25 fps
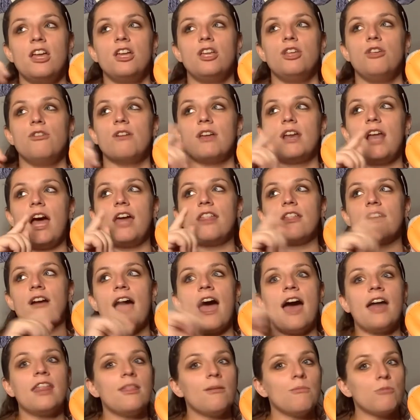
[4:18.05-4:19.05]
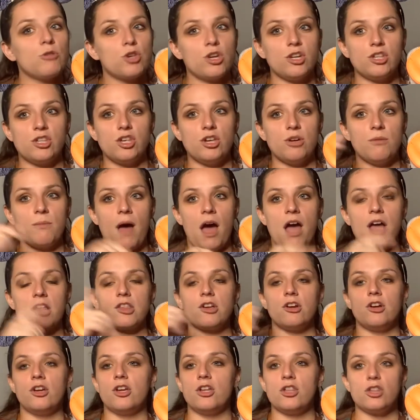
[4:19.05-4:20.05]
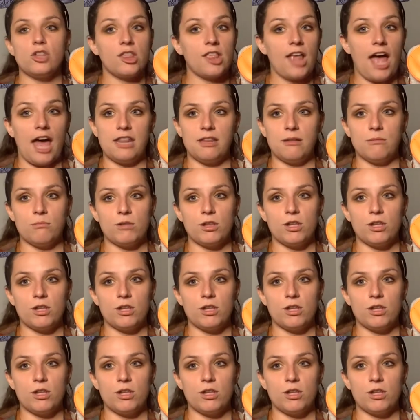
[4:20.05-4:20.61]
You can either add them straight to your box or you can just add them